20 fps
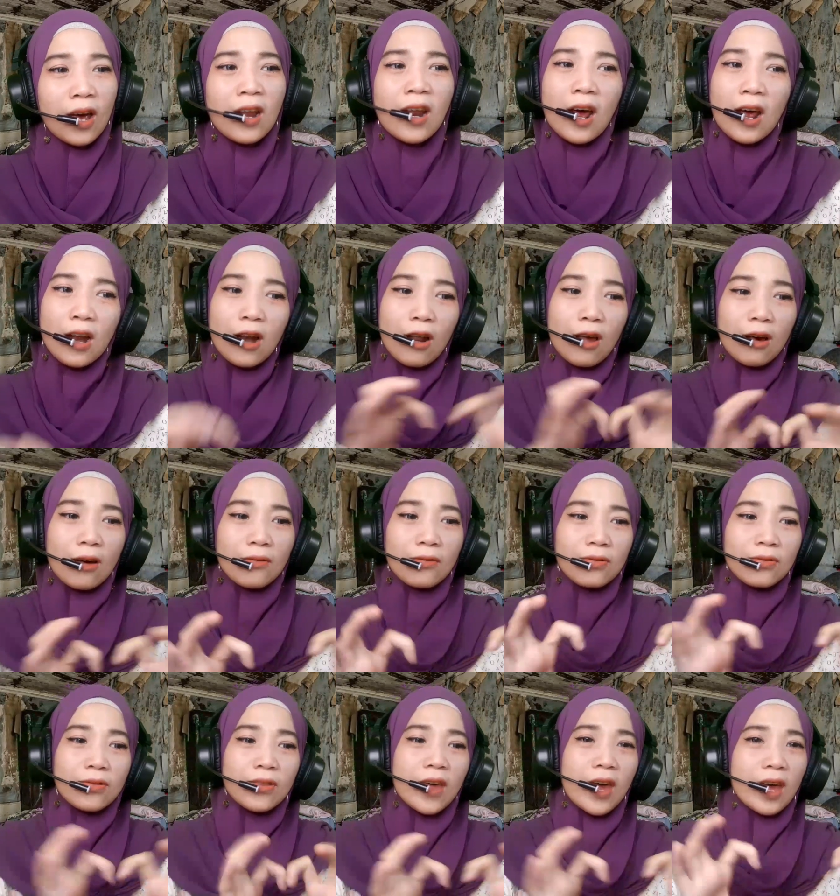and I love
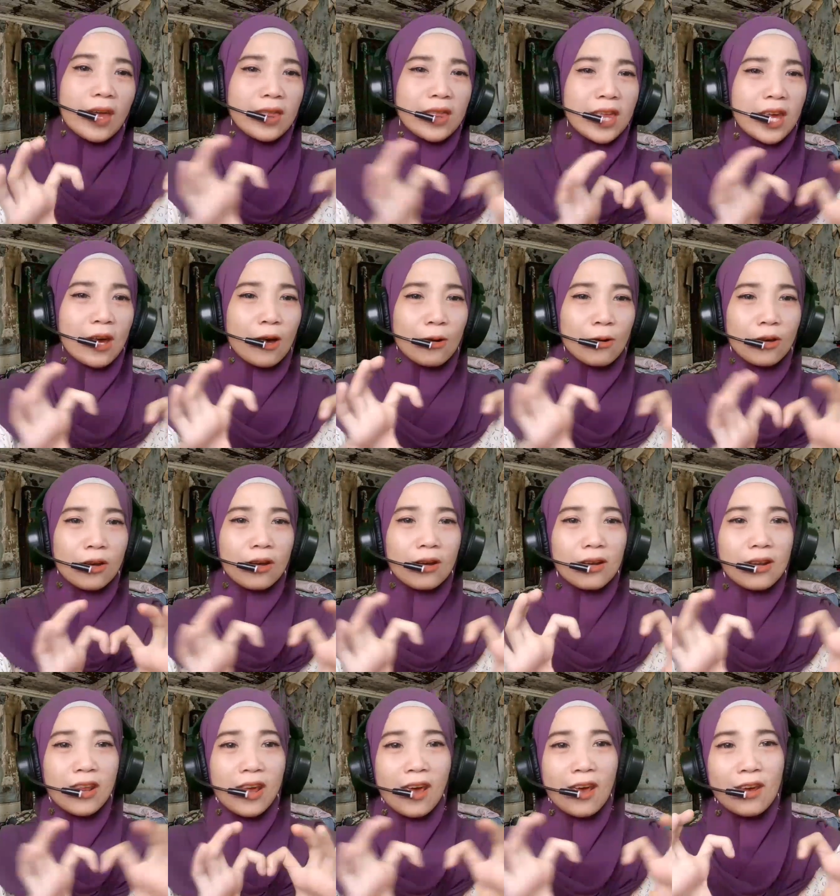
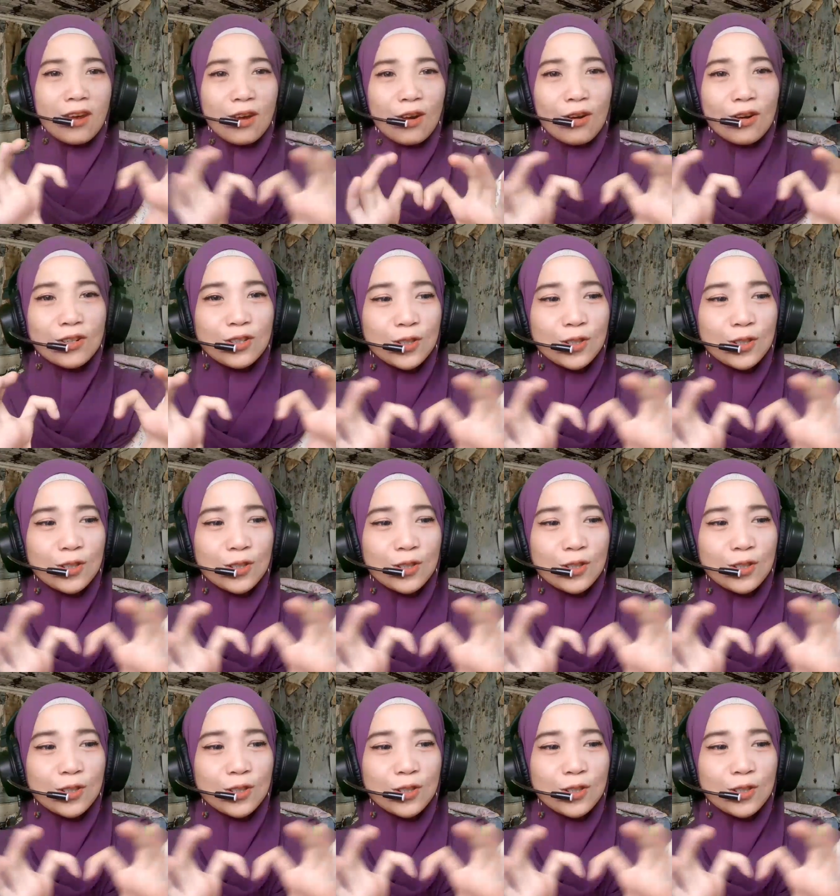there